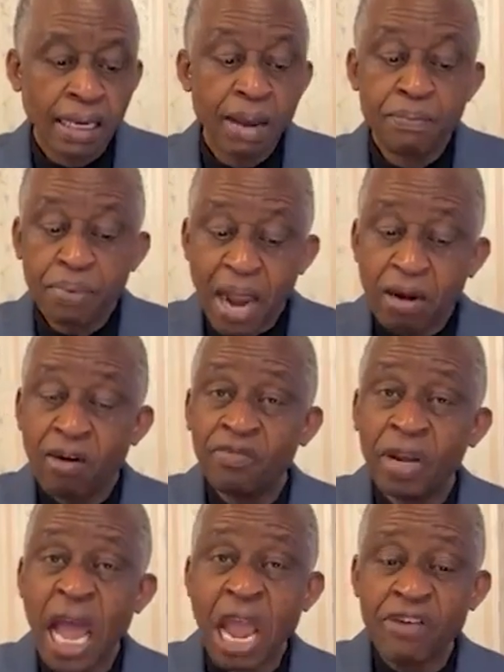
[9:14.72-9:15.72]
And then pride
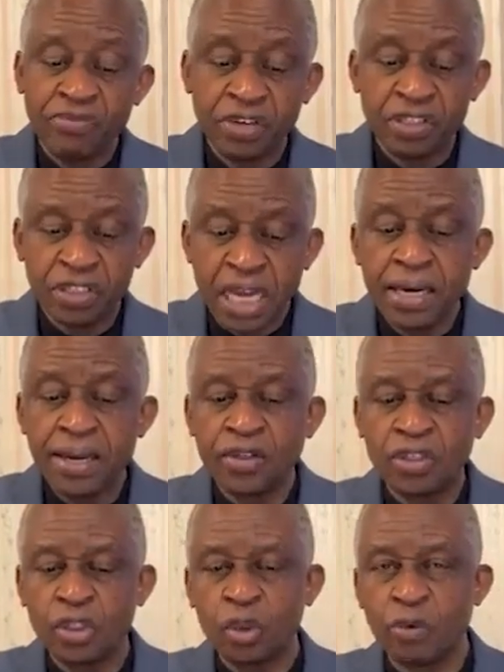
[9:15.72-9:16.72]
of life, the
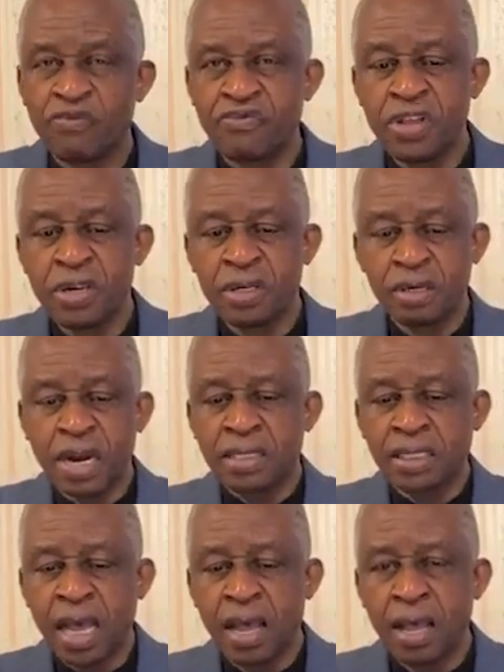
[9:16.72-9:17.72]
tendency to feel
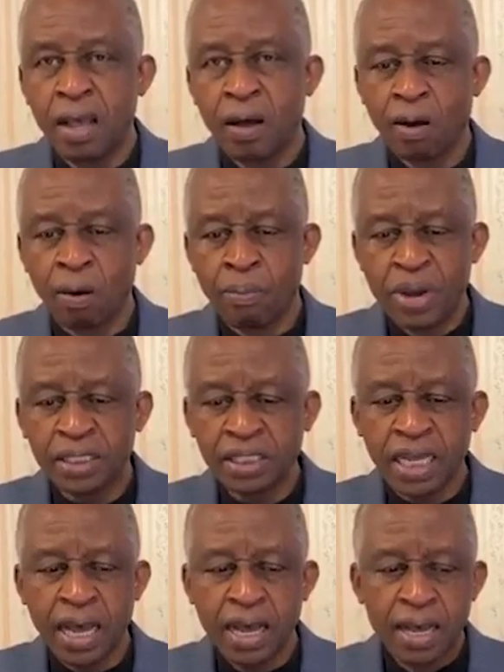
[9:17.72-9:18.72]
greater or
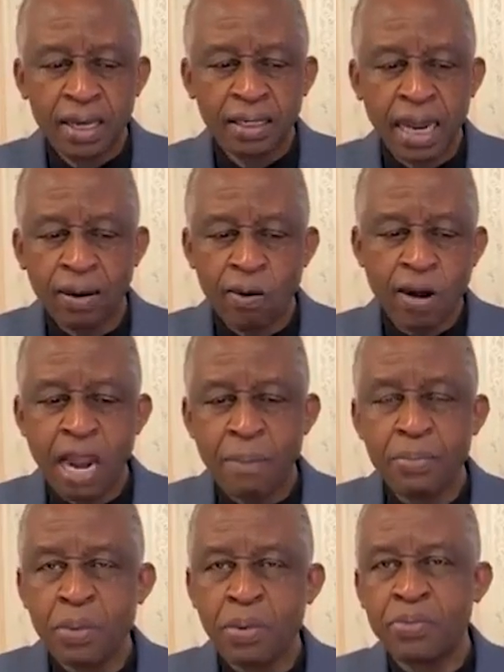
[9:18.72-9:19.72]
better than
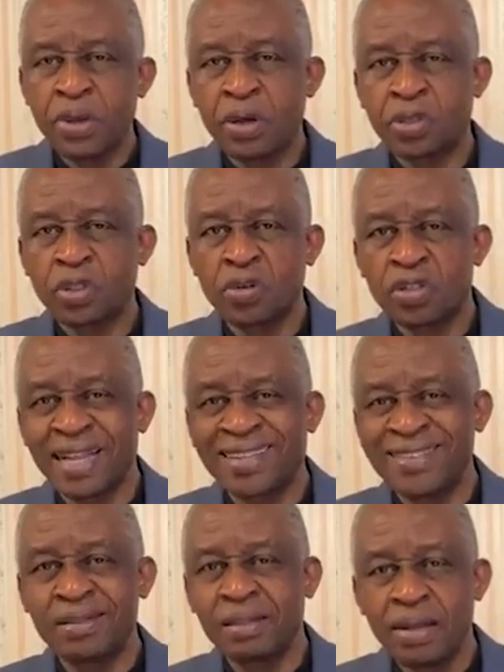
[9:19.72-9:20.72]
other people because of
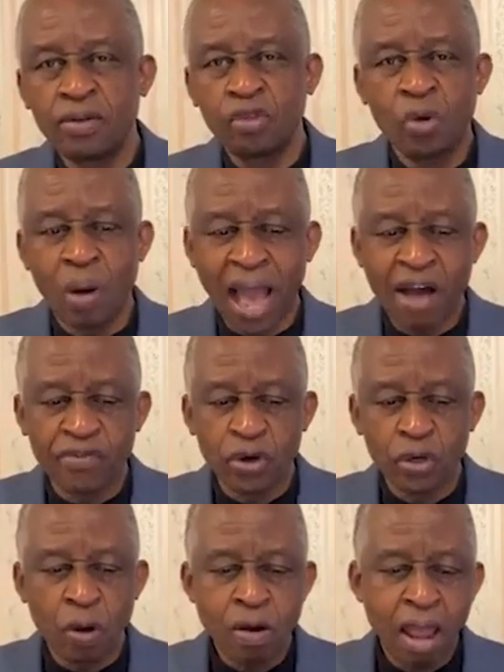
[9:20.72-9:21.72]
certain things you
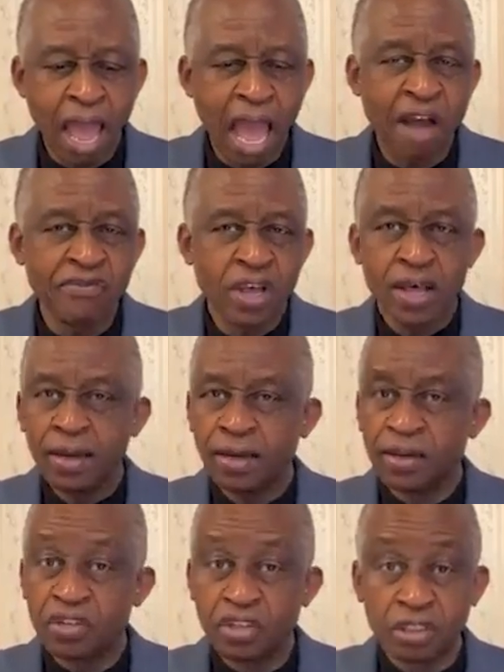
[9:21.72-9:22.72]
have or don't have.
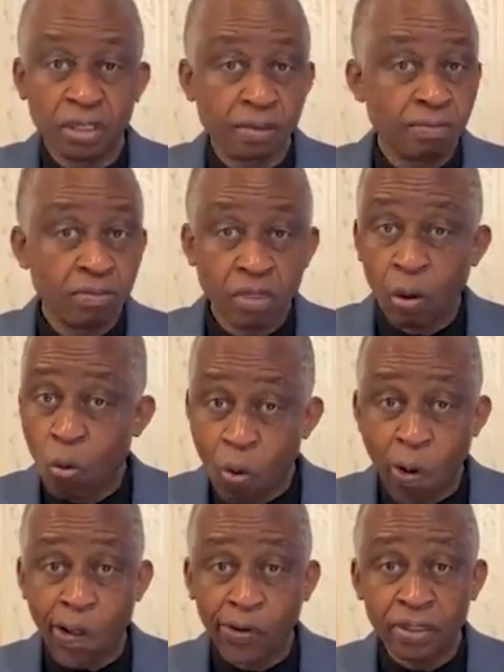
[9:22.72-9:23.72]
This is the
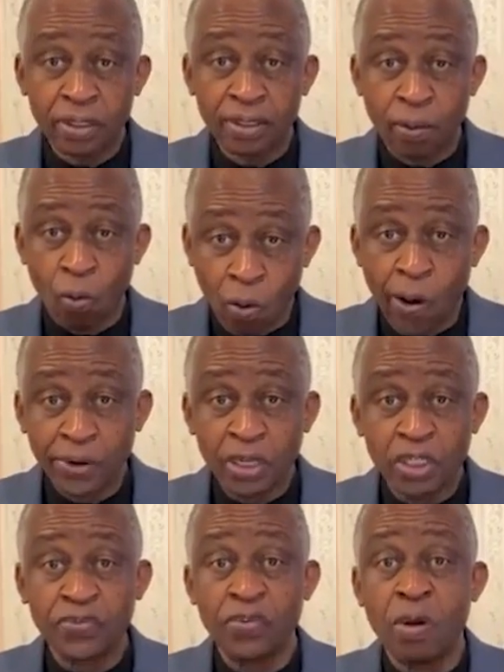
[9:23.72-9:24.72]
world. The
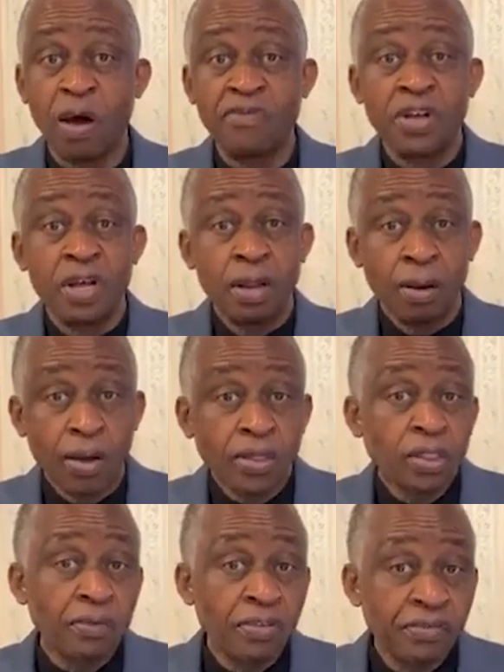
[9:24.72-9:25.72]
world is full of
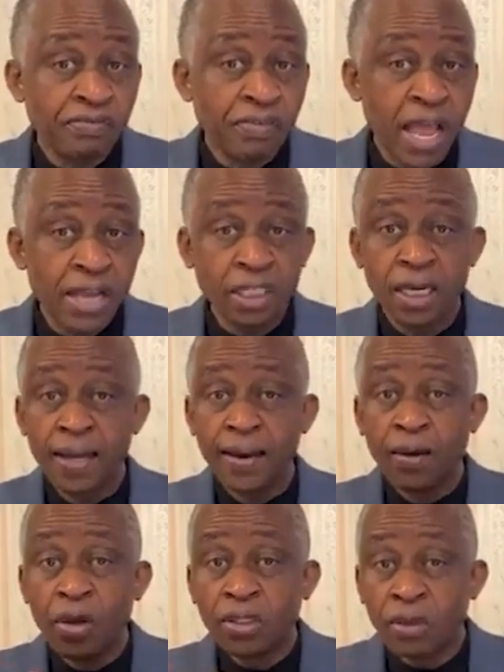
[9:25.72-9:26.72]
lust of the flesh,
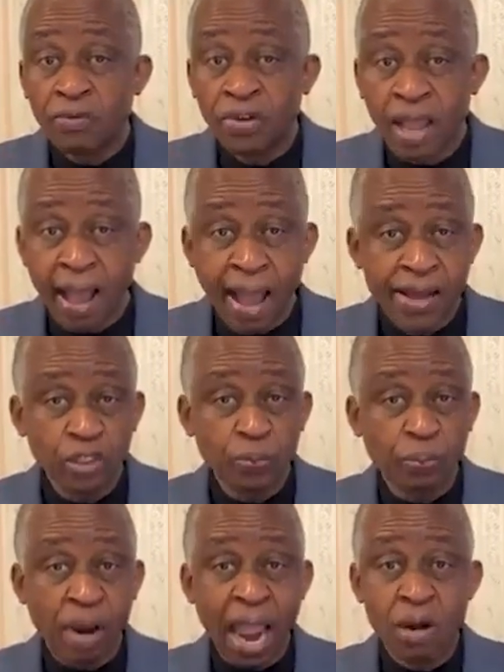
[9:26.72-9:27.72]
lust of the
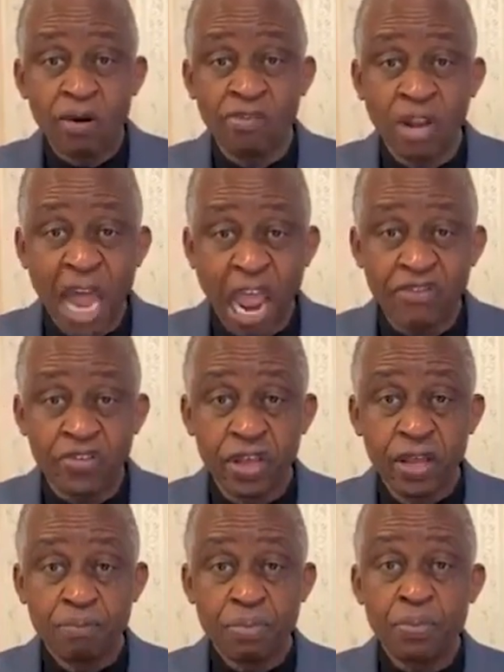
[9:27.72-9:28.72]
eyes, pride of
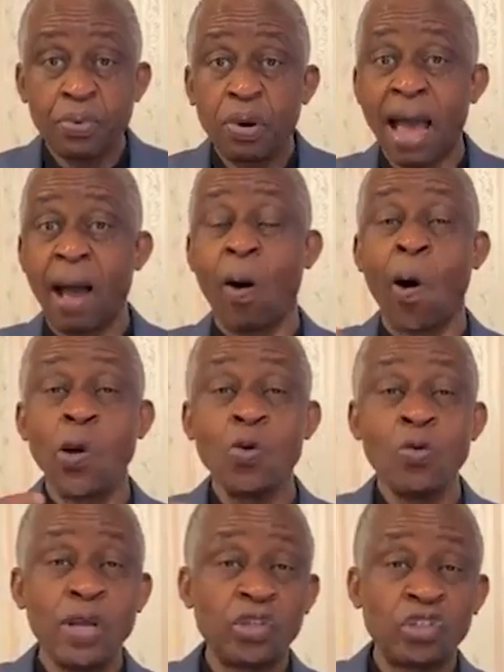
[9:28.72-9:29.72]
life. People are
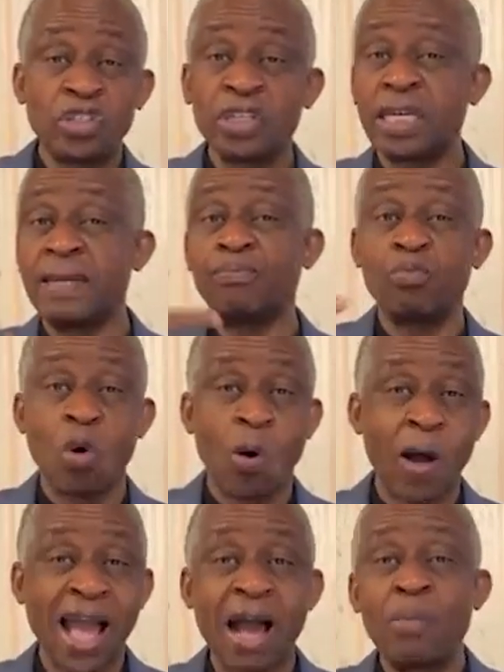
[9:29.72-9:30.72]
always seeking
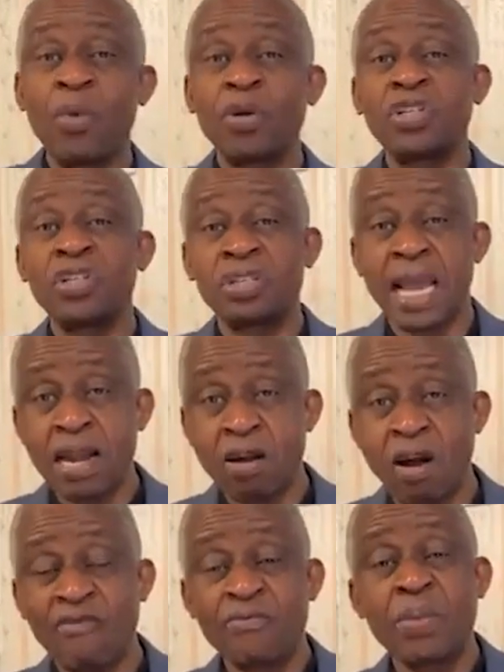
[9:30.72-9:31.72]
more. How much is
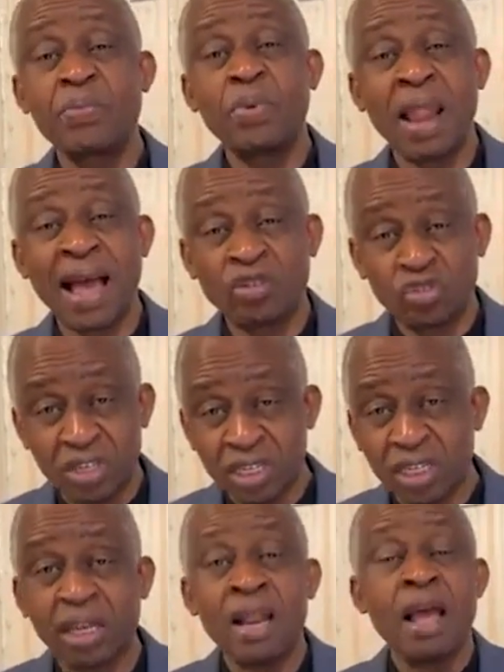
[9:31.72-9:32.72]
enough? People are
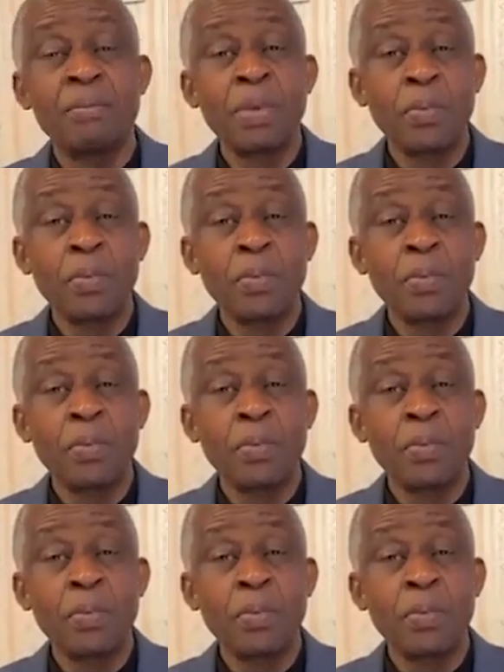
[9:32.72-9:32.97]
seeking.